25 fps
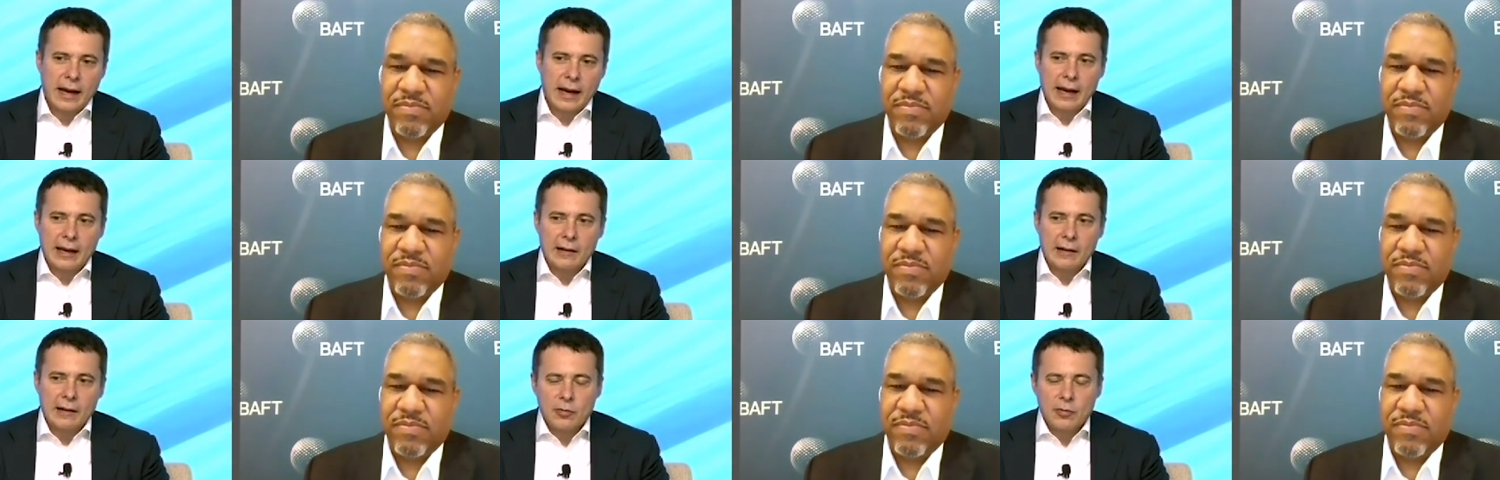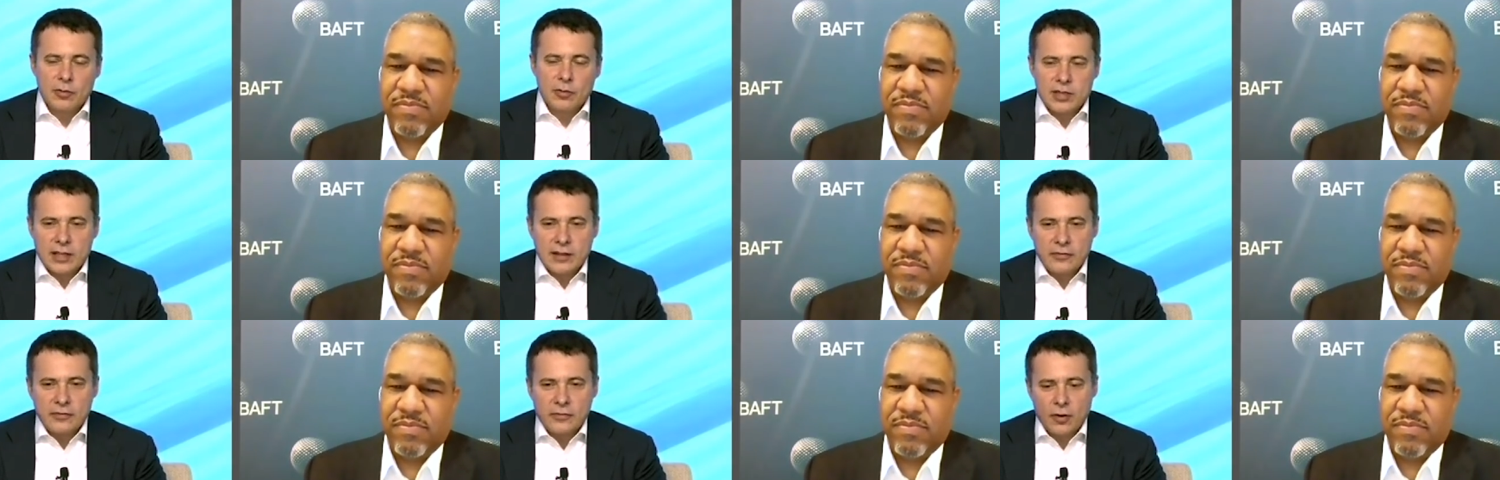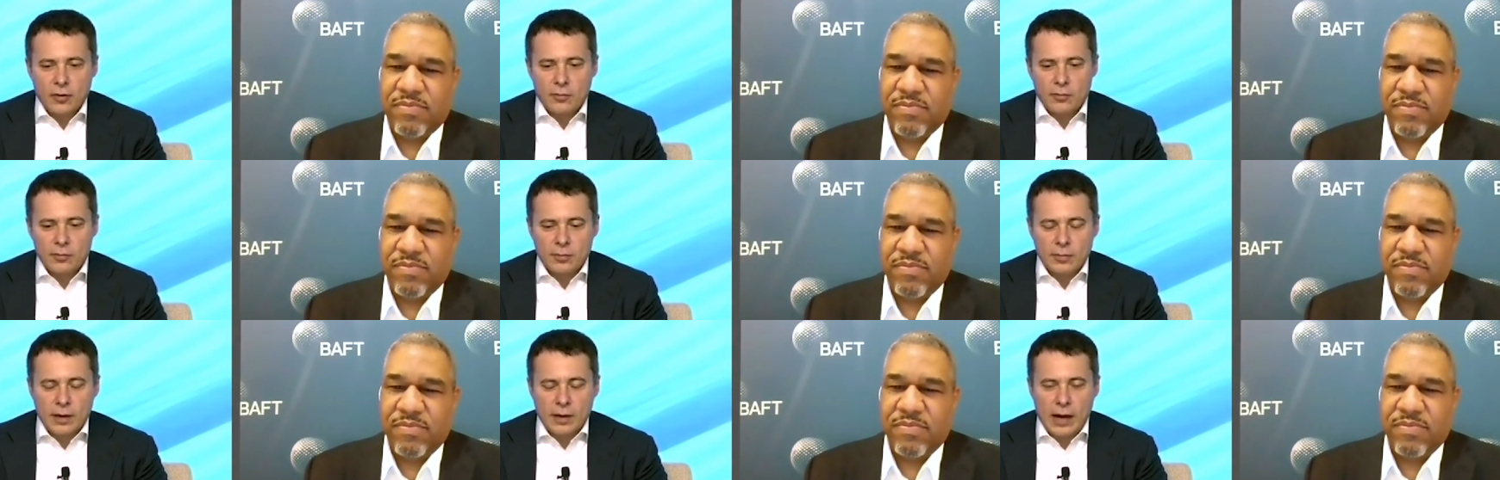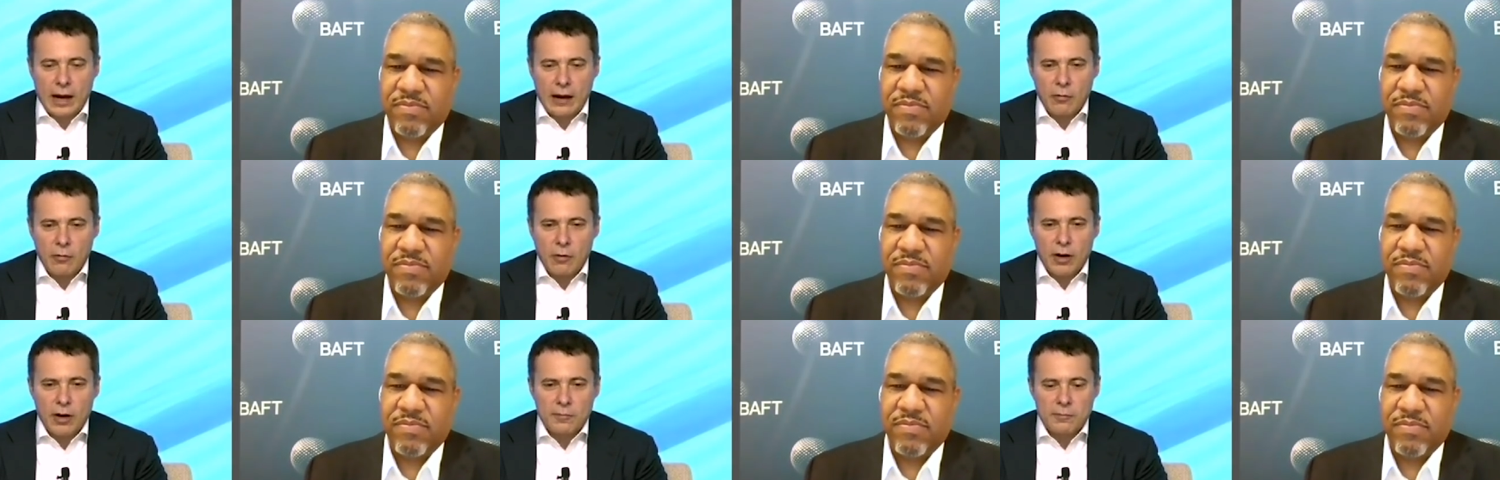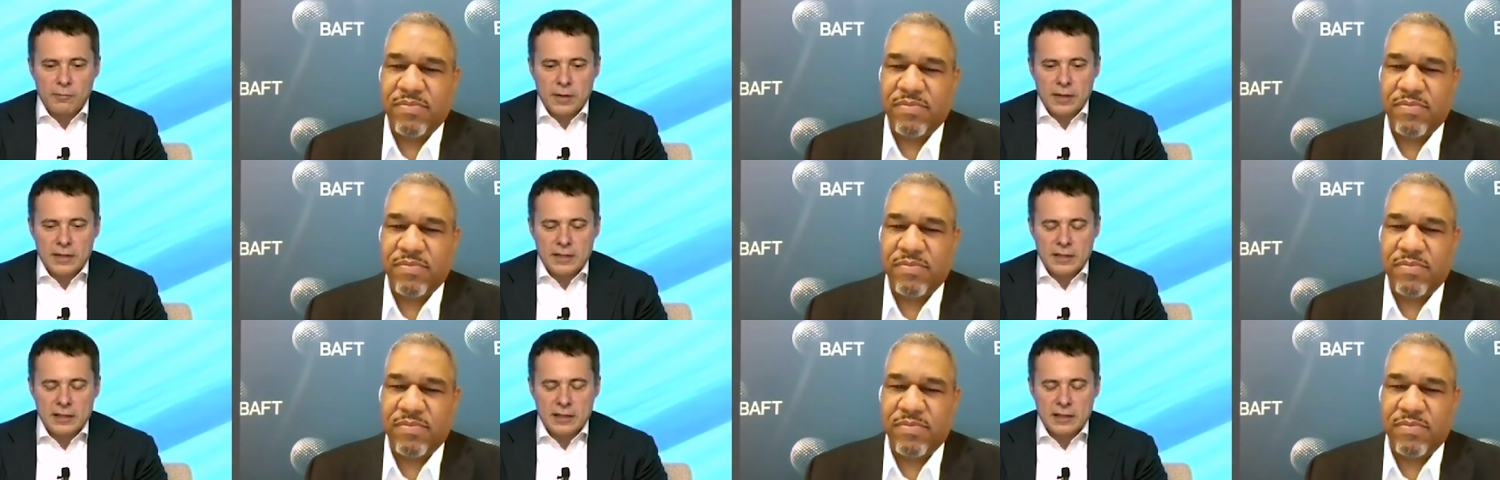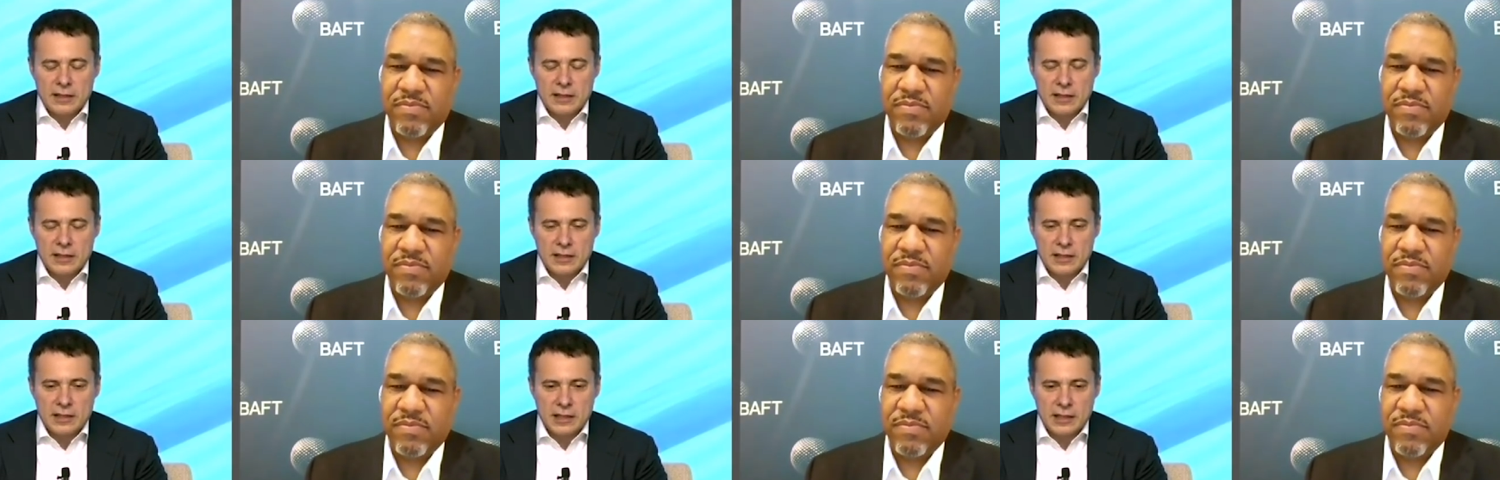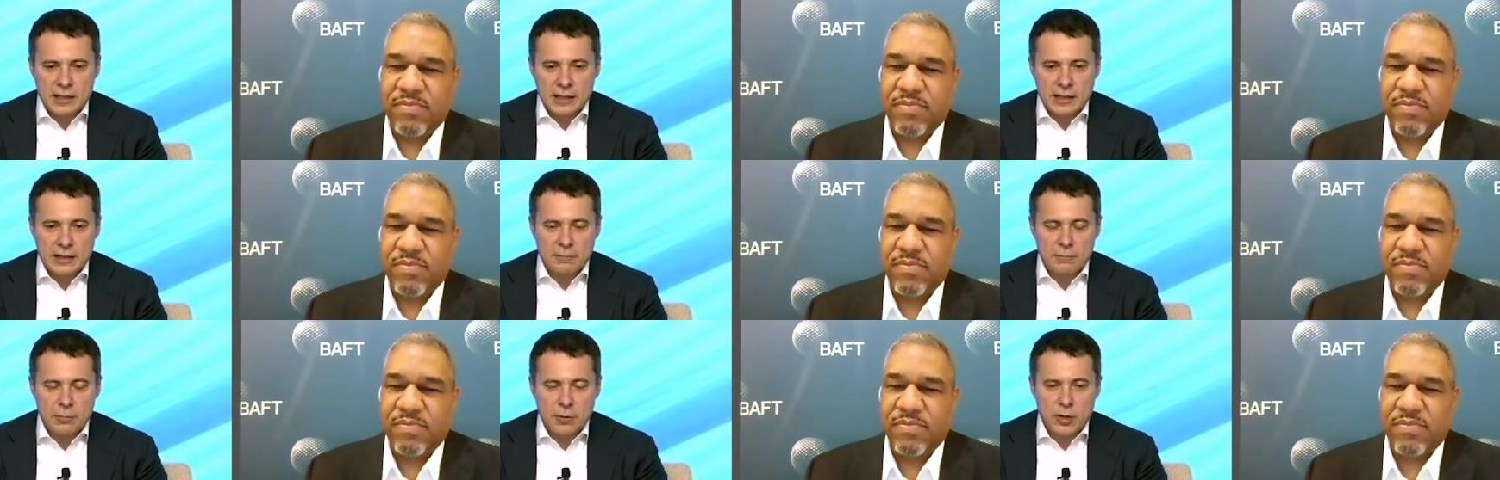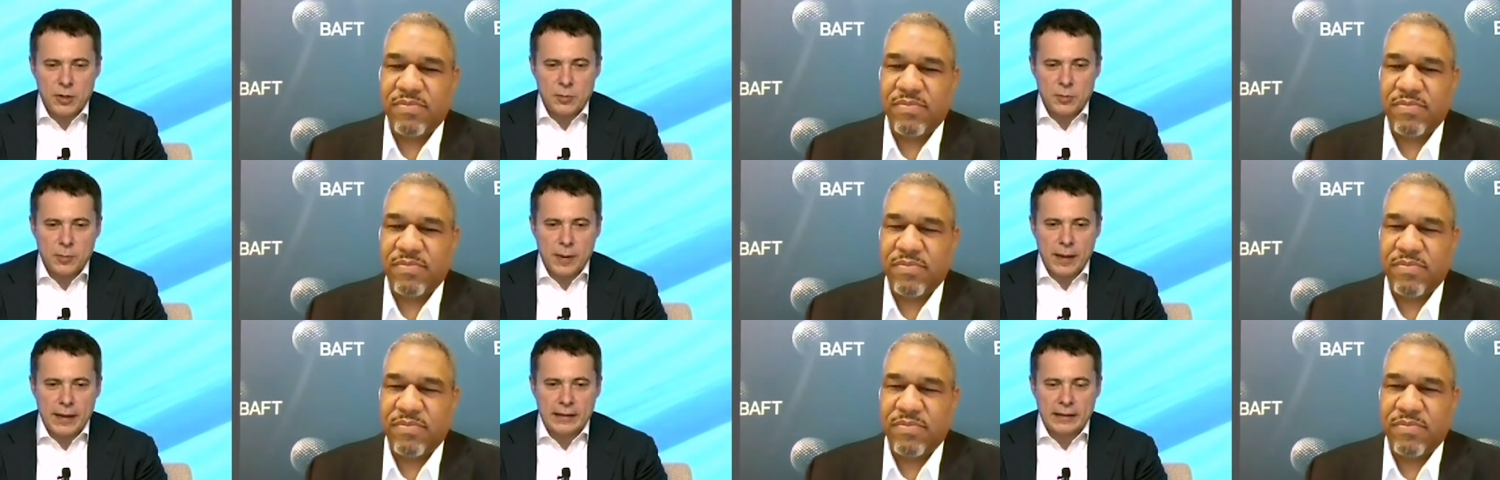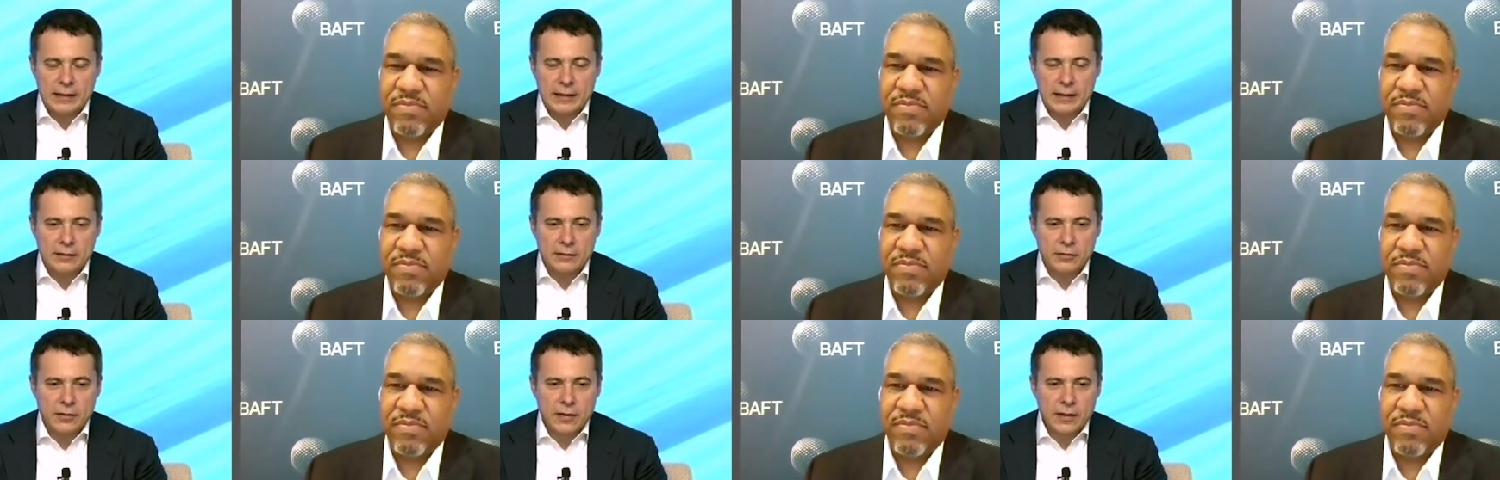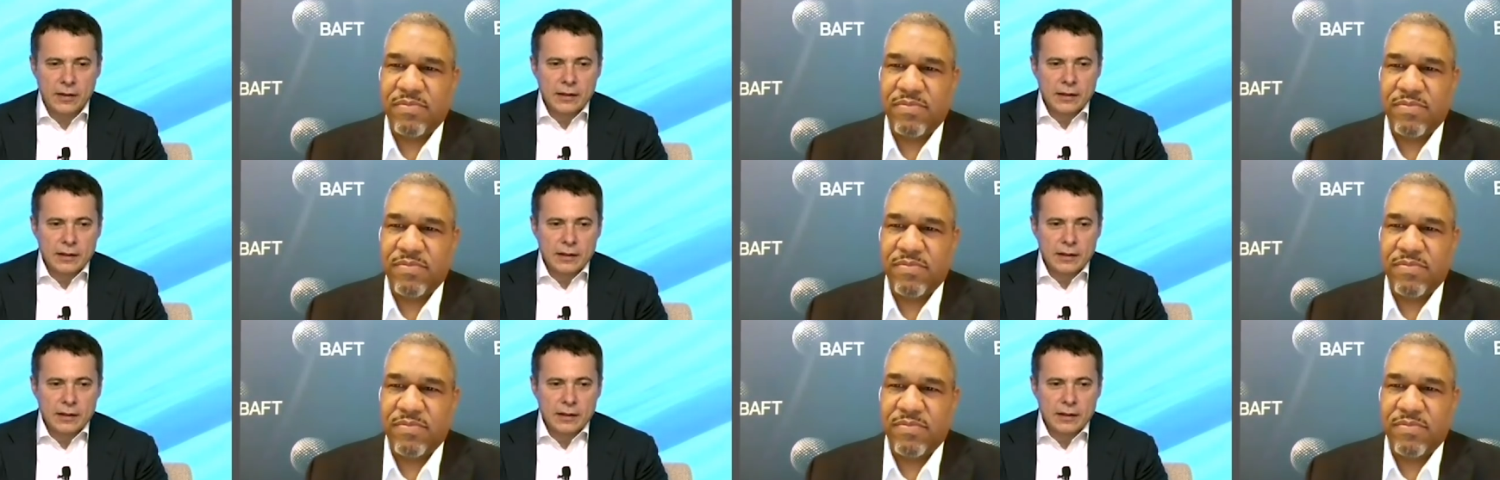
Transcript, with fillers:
Speaker 1: I, I would say from our business uh, perspective,